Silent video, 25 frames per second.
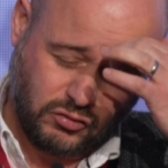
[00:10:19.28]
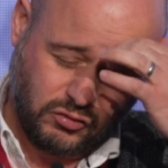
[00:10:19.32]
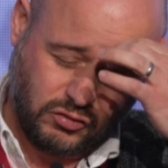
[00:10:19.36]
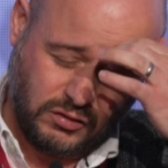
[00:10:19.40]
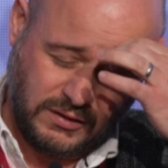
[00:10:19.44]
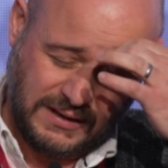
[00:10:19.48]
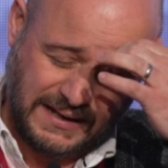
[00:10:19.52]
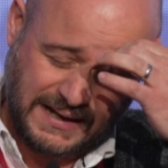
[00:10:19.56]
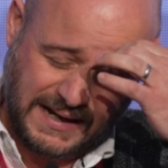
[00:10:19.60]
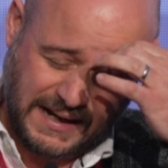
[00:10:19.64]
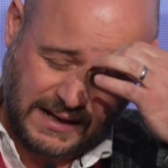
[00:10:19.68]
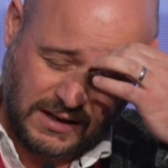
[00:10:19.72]

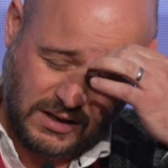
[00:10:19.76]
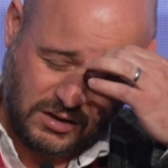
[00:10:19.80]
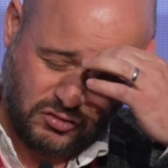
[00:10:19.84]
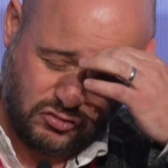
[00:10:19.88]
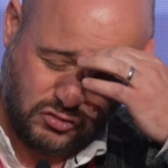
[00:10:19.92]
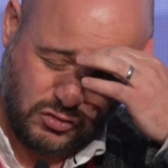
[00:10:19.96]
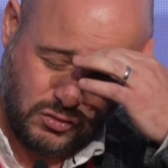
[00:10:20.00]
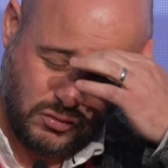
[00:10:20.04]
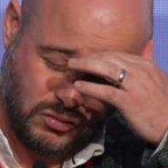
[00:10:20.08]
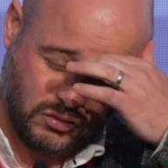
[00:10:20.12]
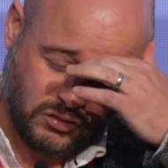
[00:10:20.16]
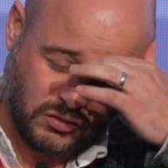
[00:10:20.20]

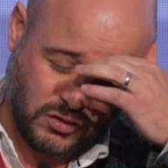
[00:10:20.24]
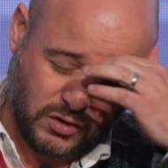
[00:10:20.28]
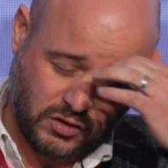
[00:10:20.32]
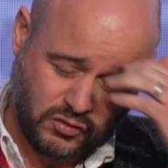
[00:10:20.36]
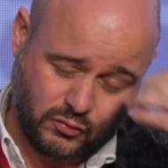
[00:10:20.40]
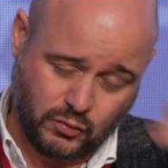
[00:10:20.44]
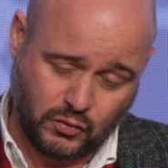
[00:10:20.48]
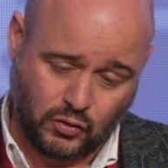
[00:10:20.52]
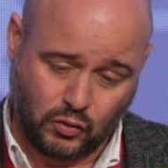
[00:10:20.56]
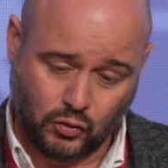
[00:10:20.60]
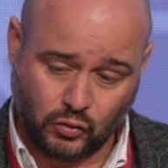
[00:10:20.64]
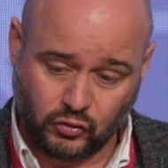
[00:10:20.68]

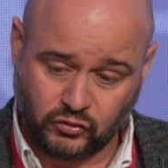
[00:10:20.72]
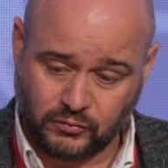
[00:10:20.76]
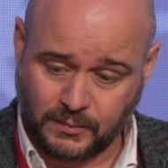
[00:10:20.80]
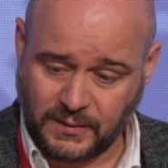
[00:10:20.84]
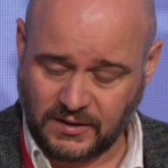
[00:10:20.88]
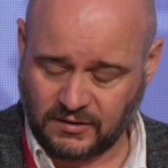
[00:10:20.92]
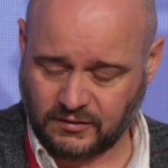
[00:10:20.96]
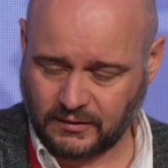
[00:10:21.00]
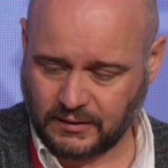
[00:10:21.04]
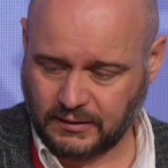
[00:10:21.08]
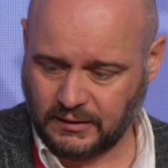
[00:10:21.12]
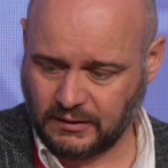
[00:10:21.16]
2/3 were
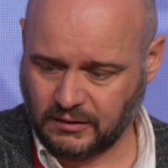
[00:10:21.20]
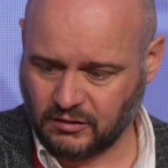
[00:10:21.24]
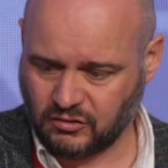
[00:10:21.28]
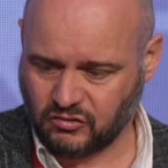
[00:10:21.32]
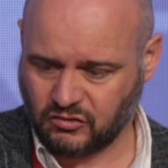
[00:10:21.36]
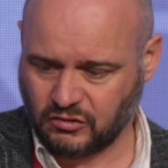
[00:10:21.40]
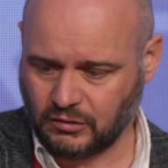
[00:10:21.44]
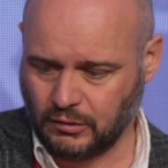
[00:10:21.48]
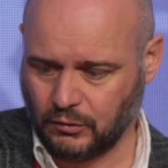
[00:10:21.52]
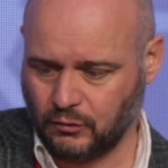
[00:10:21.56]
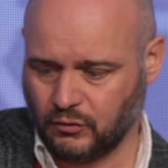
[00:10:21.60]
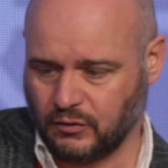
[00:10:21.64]
automatically
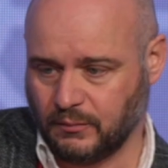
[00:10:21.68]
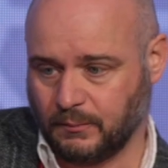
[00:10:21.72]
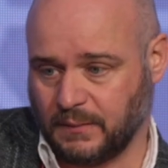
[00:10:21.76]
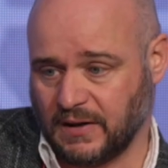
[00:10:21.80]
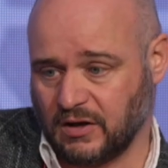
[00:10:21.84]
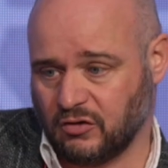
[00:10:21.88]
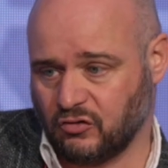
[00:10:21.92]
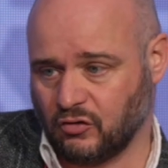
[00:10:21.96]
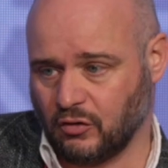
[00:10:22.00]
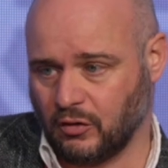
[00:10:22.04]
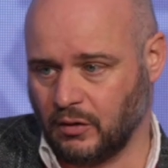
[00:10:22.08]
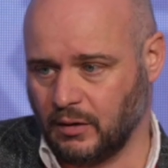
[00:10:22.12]
excluded
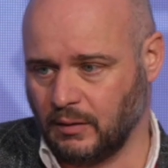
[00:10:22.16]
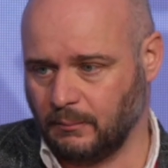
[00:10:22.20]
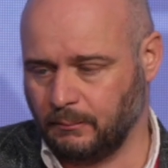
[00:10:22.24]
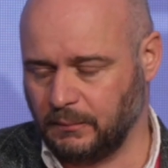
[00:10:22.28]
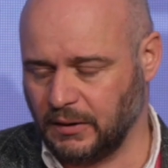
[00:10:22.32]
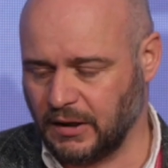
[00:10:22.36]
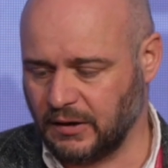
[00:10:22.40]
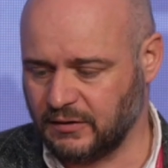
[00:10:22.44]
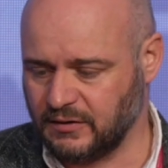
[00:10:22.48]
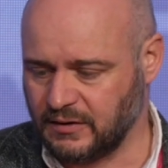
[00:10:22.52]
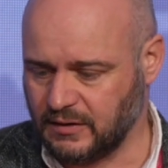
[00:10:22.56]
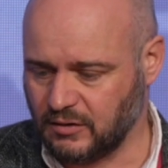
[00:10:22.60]
based on a
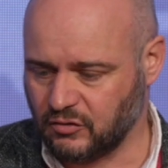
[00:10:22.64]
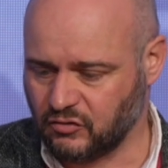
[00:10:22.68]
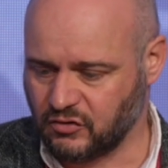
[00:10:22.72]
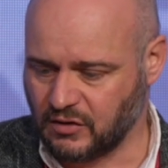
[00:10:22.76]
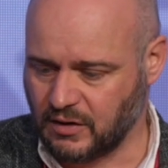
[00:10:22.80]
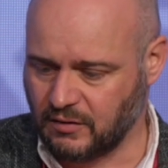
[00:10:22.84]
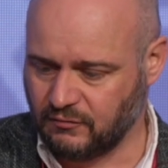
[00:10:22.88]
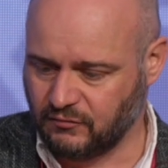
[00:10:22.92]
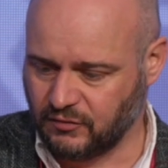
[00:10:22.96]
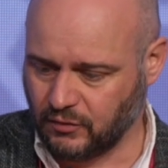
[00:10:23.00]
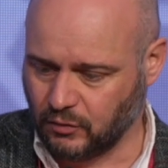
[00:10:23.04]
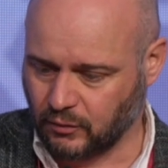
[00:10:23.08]
blood
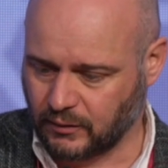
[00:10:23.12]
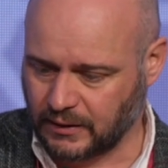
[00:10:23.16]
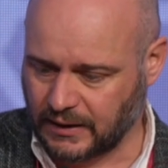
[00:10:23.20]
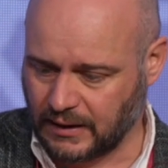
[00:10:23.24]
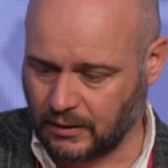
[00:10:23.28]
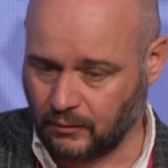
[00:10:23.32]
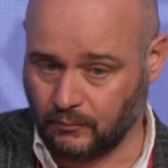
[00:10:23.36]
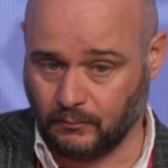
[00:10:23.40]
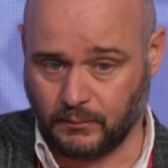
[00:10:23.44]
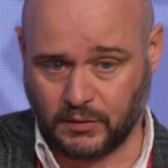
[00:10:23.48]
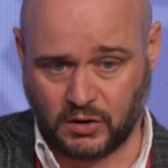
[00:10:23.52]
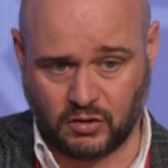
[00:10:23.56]
eosinophil
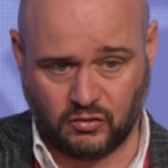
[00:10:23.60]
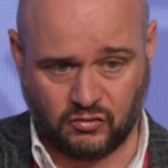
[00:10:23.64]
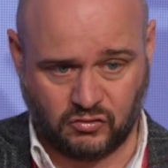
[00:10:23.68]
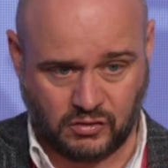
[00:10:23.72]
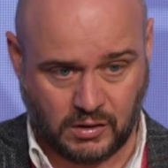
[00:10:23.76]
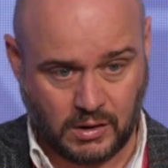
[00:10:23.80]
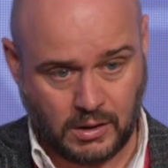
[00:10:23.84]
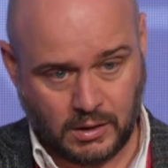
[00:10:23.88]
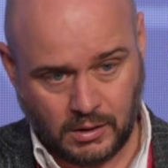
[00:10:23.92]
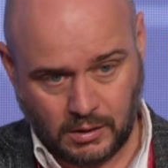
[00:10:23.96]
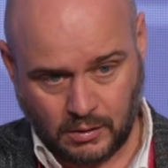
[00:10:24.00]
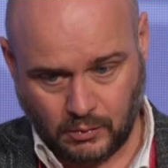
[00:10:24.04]
count
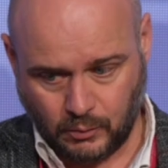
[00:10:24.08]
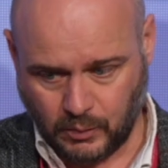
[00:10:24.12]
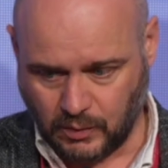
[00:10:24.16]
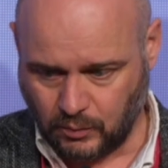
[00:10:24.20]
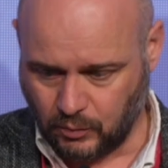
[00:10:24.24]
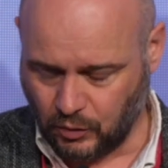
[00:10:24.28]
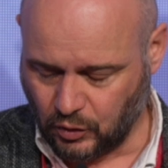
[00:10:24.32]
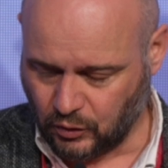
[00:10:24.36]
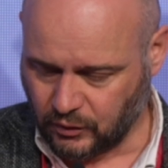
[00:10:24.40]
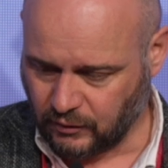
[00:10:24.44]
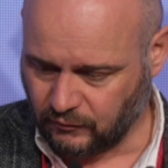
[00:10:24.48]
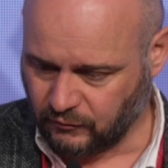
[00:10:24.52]
because we
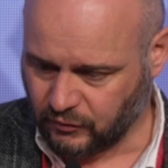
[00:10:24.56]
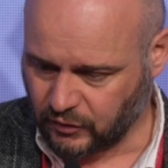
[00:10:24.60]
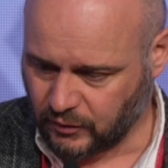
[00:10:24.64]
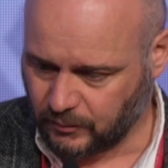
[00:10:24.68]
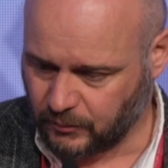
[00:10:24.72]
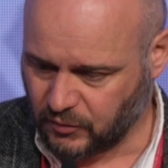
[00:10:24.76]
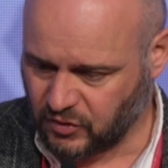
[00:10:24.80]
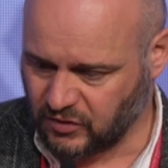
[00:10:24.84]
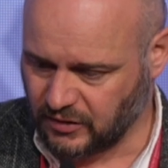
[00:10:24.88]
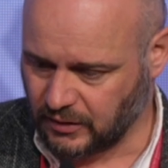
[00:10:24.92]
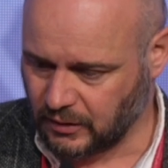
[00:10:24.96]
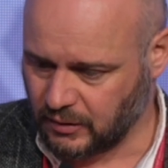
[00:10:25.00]
were looking for a
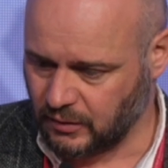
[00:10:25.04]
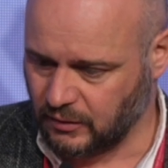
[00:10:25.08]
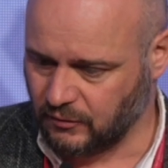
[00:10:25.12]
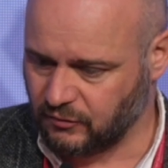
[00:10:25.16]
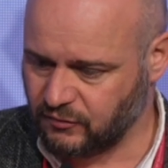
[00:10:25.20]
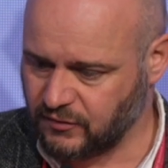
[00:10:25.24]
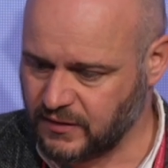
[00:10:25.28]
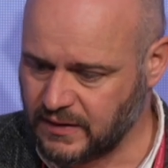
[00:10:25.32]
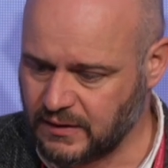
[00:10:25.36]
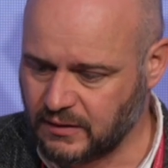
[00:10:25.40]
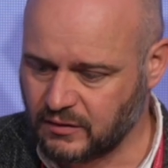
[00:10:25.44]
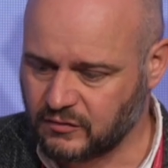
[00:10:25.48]
particular
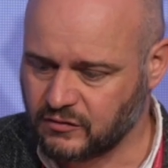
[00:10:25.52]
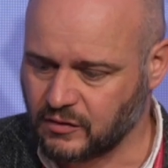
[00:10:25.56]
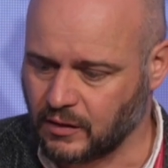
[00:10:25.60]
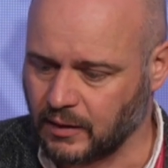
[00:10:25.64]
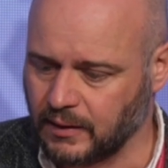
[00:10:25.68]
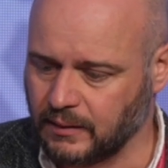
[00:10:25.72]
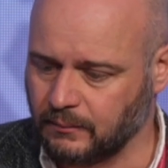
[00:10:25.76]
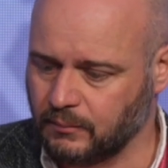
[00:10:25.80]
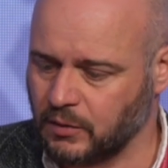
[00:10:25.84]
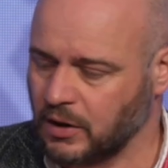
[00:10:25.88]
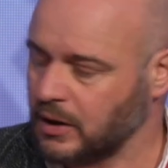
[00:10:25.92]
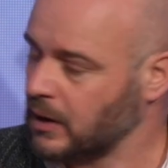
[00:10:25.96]

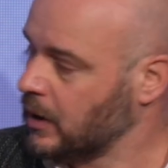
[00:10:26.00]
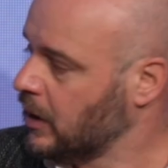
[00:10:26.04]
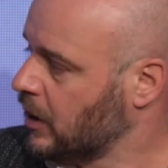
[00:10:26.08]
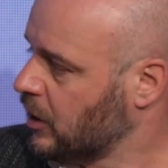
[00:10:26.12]
phenotype.